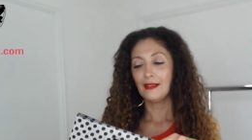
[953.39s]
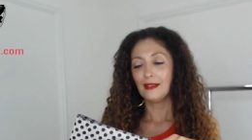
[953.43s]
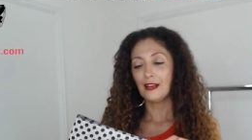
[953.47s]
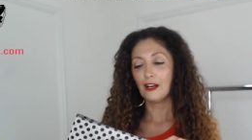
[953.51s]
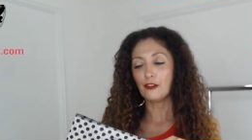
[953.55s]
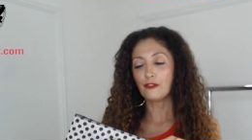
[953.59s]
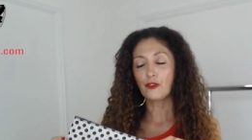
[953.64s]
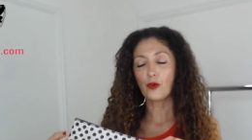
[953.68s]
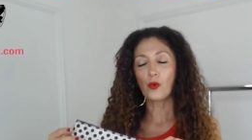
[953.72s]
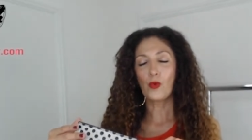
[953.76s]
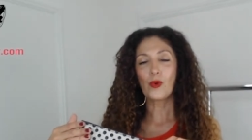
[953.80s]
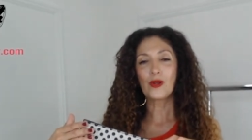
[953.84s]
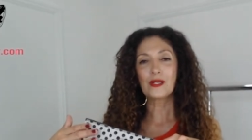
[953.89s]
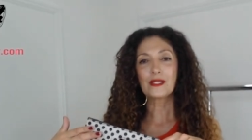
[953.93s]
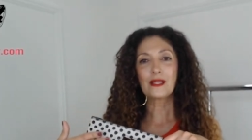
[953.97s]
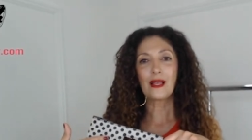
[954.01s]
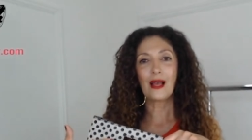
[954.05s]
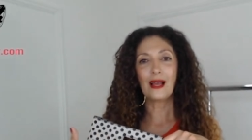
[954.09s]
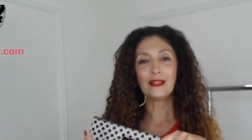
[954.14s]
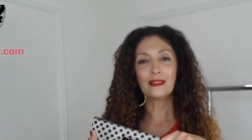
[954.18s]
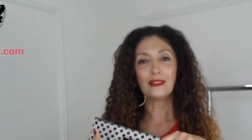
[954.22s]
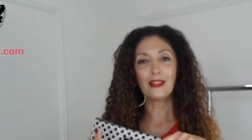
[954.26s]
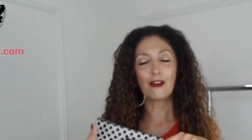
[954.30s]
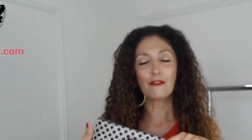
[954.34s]
Of course,
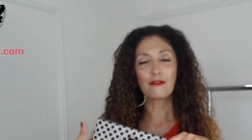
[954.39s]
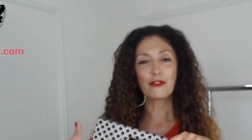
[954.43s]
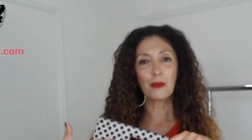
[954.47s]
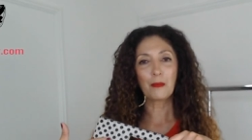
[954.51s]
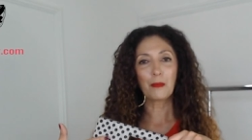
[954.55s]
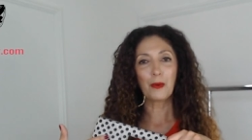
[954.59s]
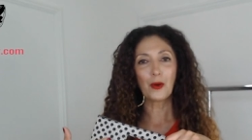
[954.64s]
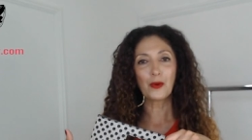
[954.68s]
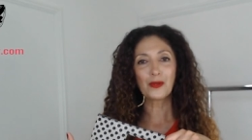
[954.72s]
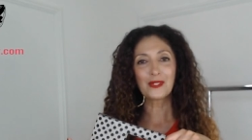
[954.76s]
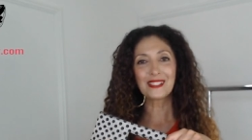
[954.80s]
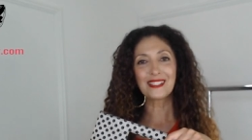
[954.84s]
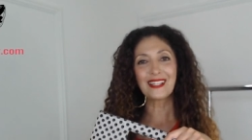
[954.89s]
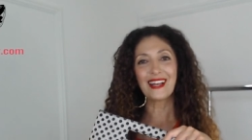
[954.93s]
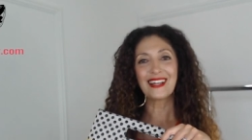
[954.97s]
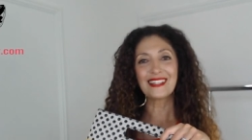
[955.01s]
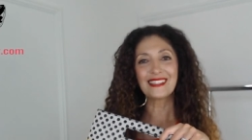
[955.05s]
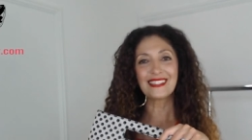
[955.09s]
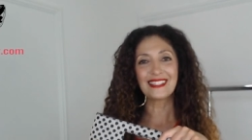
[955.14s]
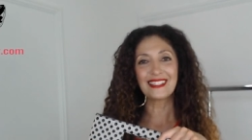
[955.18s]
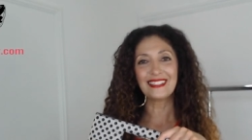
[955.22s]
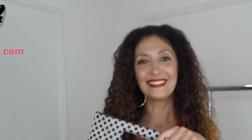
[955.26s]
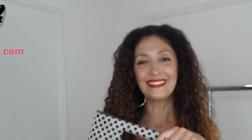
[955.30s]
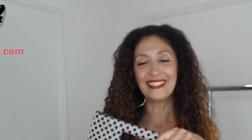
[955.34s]
I love the polka
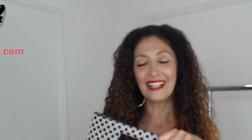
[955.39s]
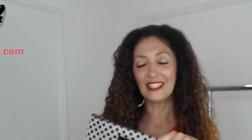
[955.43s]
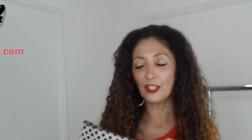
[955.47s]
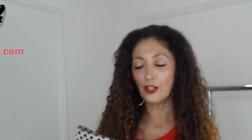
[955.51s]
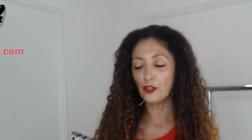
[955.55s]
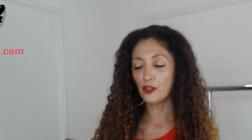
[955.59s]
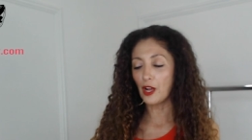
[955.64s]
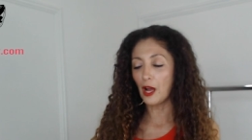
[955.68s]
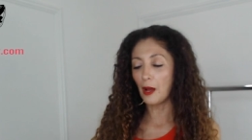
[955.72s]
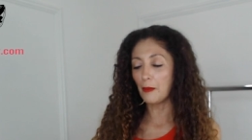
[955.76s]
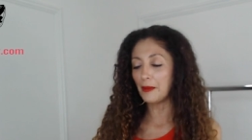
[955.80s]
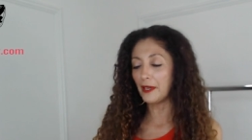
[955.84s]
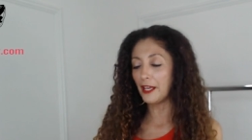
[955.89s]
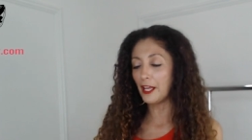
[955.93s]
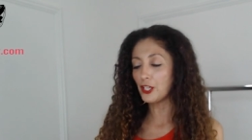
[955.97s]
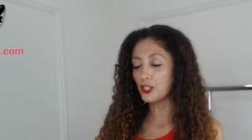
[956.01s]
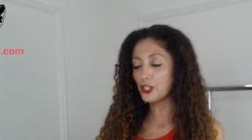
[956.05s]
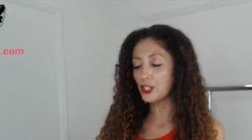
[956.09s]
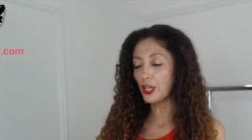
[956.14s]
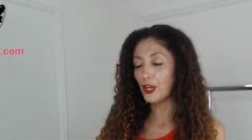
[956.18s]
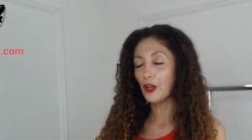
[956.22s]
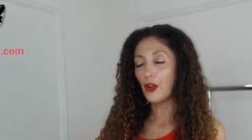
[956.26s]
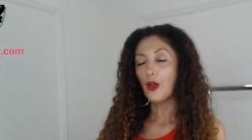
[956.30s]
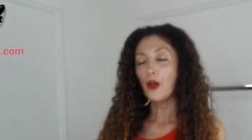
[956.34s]
dots and yellow
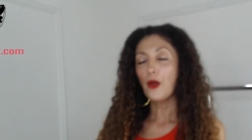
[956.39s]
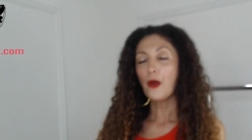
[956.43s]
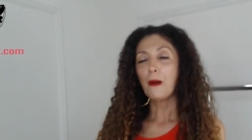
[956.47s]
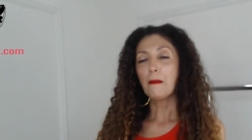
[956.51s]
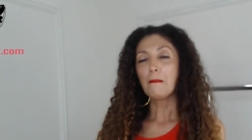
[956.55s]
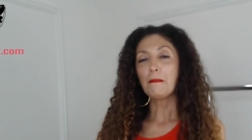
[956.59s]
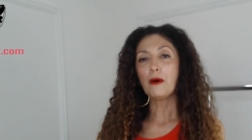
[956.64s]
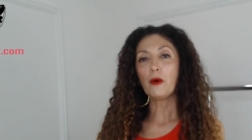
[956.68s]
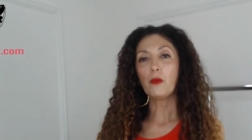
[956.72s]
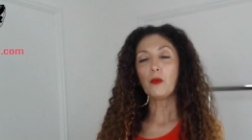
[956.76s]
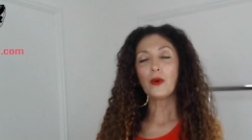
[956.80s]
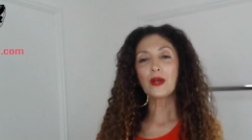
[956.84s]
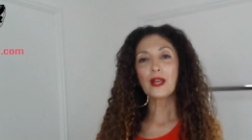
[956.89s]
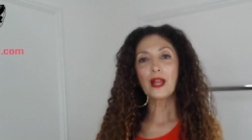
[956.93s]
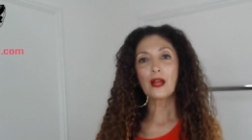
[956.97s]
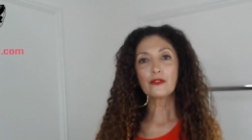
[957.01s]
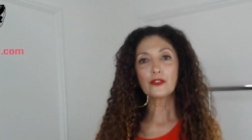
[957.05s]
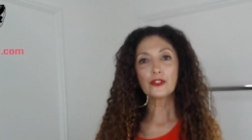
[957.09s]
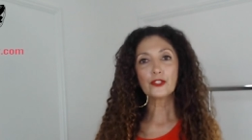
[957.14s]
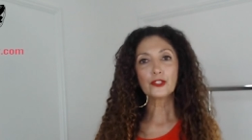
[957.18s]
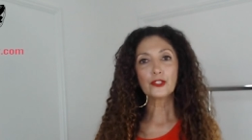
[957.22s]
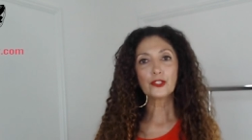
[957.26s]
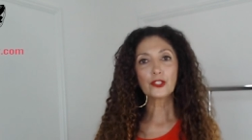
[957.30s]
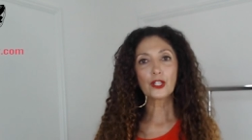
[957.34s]
combination, but
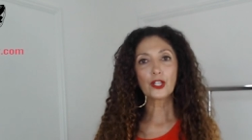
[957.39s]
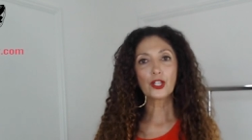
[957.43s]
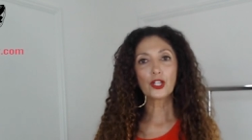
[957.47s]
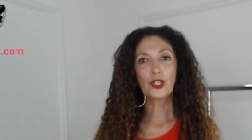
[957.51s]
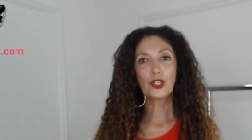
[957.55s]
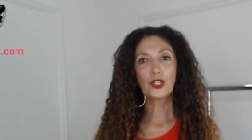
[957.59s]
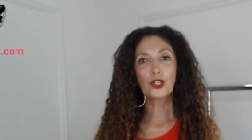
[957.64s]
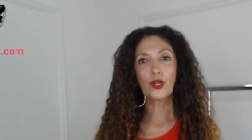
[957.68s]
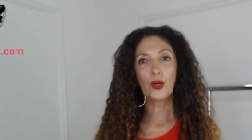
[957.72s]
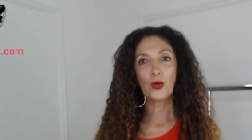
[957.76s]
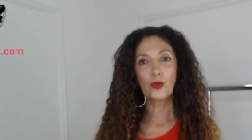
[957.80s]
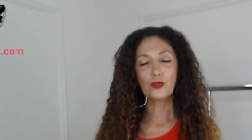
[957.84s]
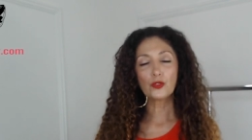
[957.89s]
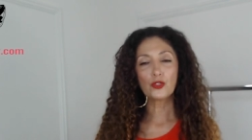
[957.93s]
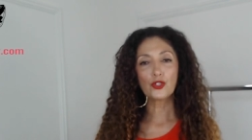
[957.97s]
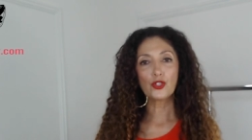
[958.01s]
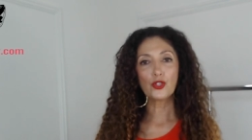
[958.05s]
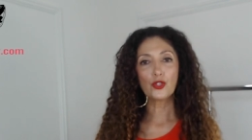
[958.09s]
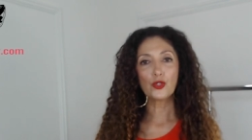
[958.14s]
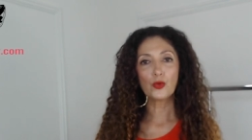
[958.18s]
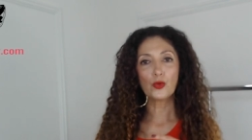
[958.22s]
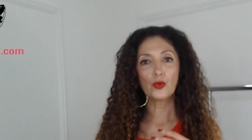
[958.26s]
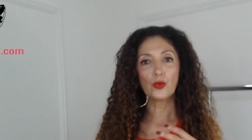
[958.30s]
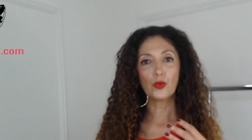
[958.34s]
whatever go
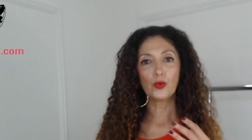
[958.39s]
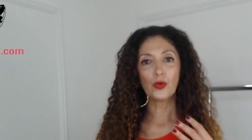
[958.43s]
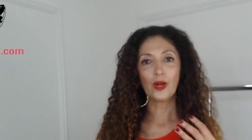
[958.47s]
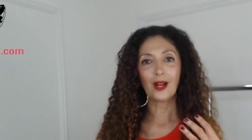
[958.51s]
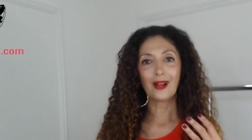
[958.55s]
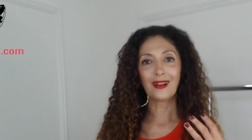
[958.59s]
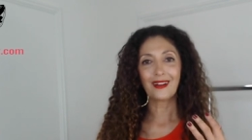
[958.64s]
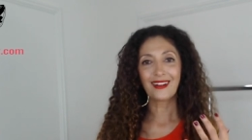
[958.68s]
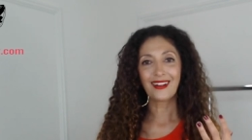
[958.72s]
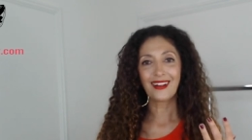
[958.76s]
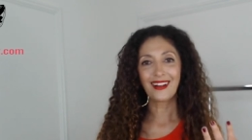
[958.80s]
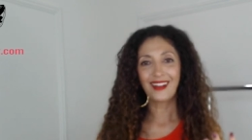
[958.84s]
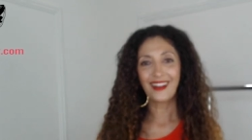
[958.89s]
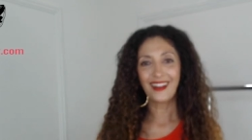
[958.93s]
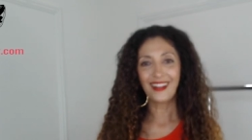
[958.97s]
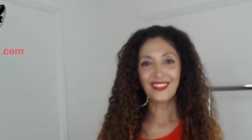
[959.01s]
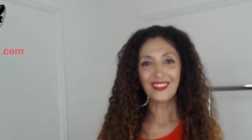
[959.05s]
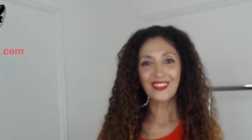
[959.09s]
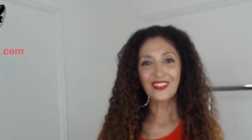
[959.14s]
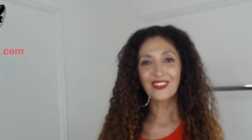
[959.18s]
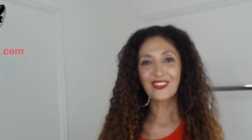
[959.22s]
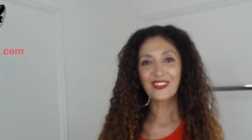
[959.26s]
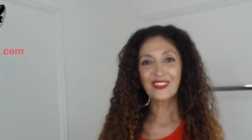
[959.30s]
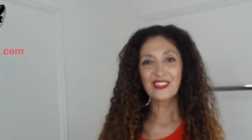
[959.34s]
to
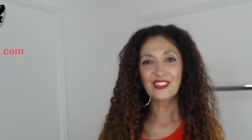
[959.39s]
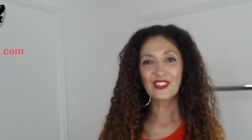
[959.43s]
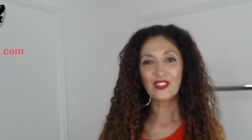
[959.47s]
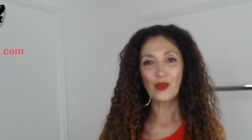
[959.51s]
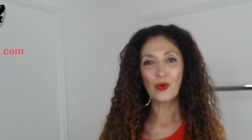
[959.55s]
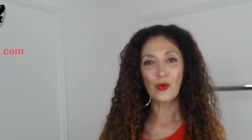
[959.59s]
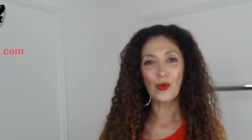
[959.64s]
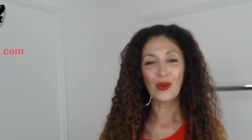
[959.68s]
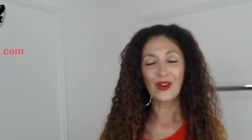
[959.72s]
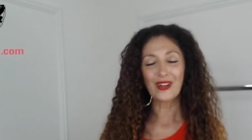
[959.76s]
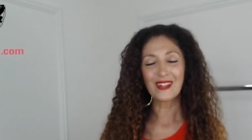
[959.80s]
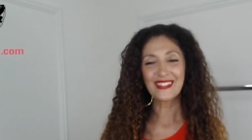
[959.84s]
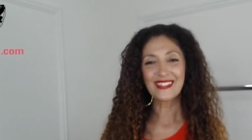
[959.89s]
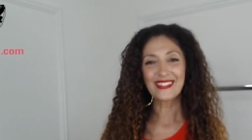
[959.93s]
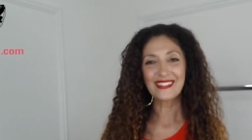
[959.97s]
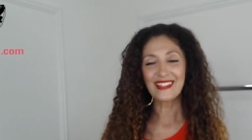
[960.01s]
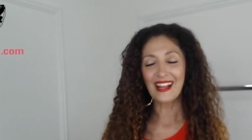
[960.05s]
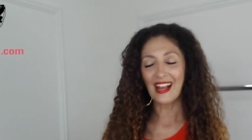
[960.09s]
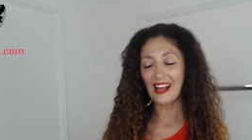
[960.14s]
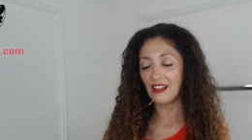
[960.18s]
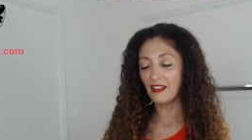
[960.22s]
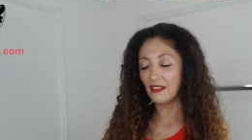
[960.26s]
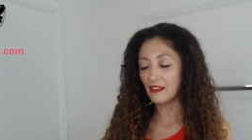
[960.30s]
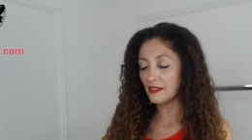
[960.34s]
colors or
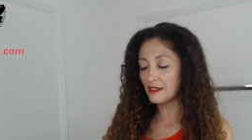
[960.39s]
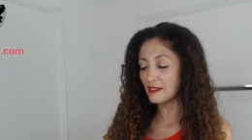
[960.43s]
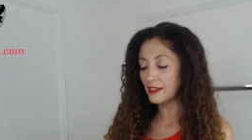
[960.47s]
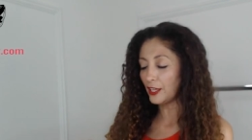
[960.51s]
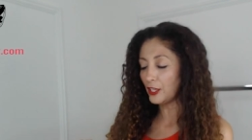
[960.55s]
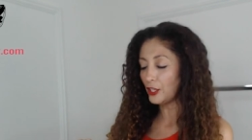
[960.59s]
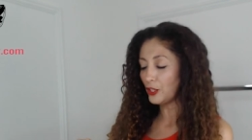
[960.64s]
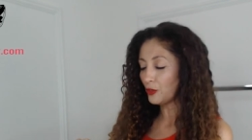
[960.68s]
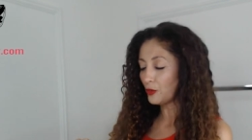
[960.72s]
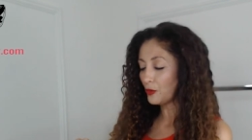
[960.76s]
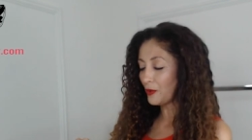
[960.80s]
styles that you